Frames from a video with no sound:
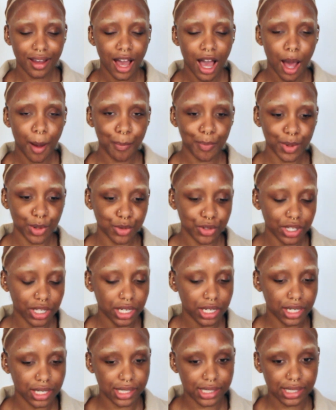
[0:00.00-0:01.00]
I'm
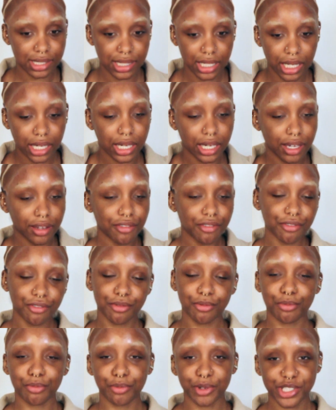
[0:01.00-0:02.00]
building a sleeve,
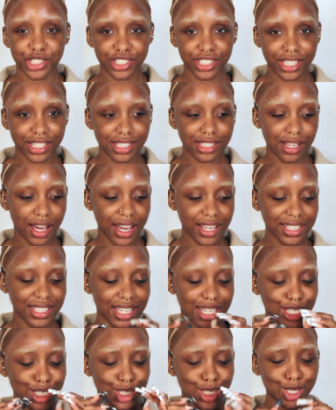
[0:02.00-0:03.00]
which is
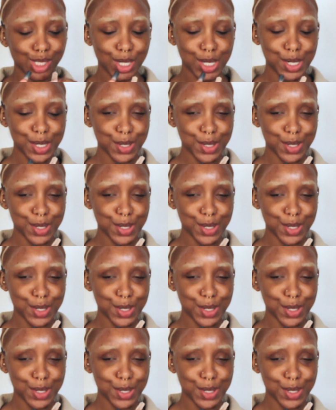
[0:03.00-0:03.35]
exciting, so